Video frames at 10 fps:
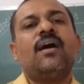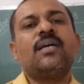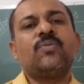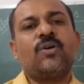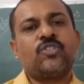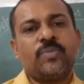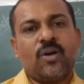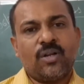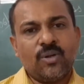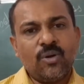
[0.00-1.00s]
he wanted to be
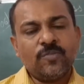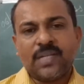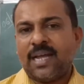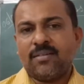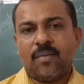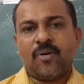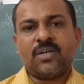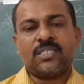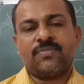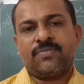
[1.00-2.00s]
all alone, and
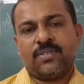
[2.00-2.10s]
about his